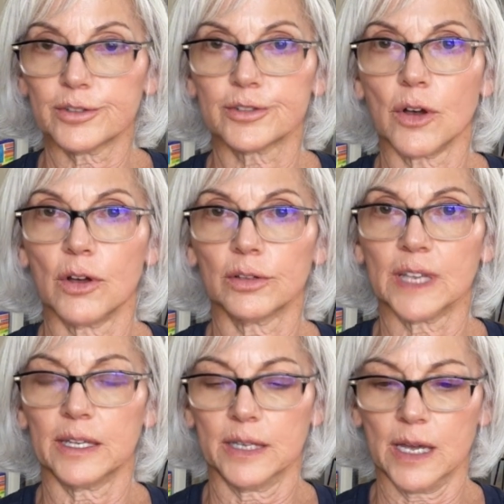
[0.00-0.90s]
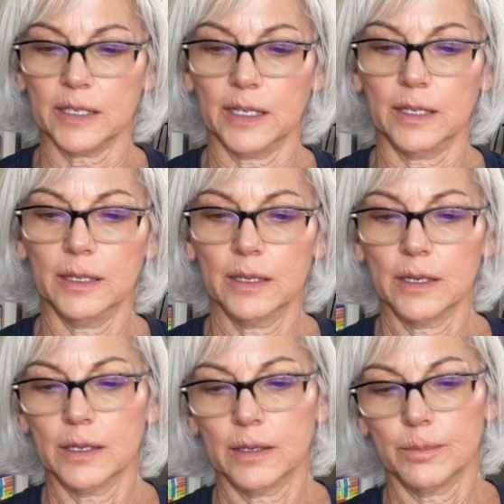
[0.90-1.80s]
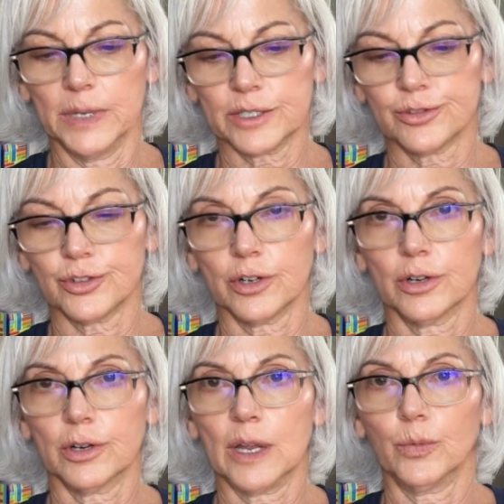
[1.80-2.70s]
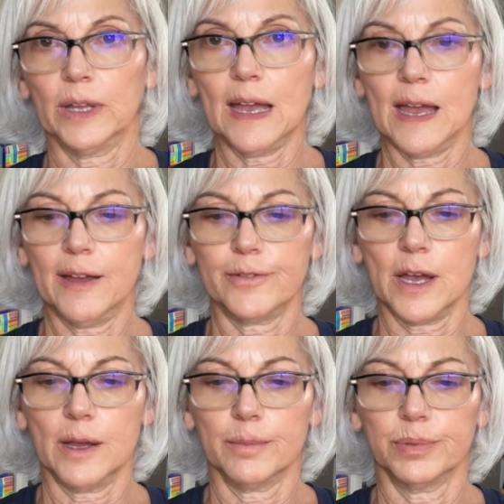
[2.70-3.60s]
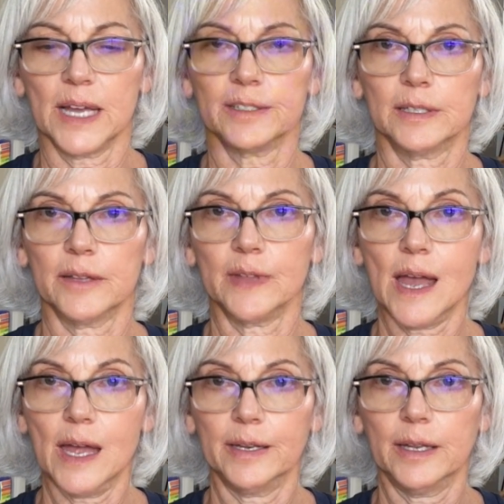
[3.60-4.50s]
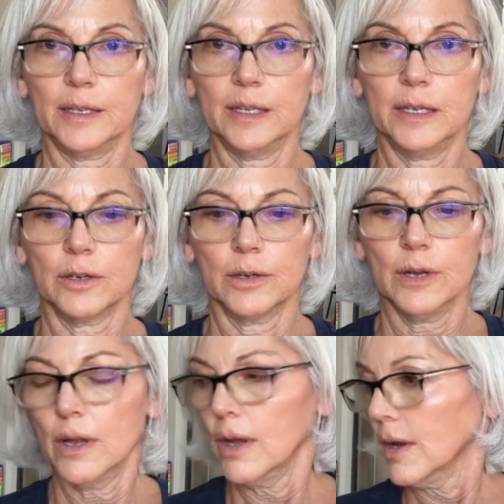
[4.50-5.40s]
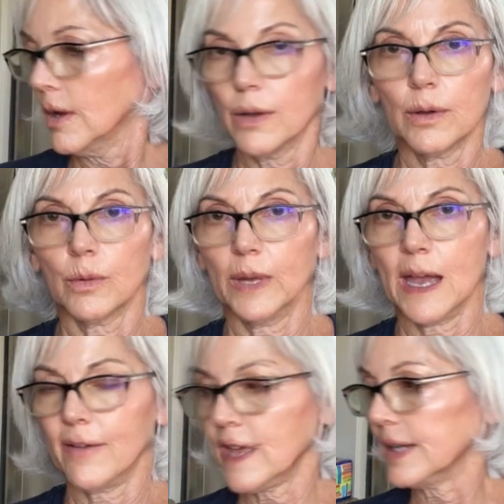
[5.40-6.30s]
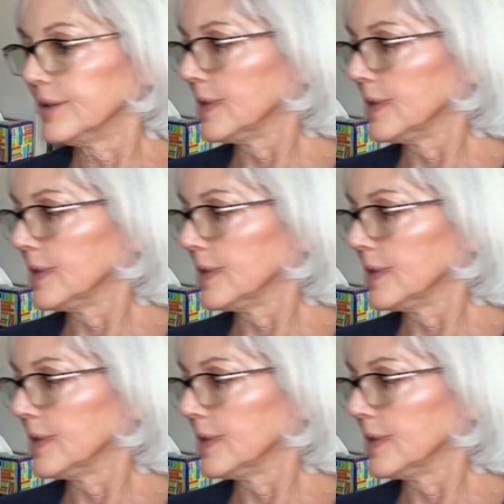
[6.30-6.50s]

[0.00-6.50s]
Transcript: salt, and honey mixture and we have blended in the honey in here, we have that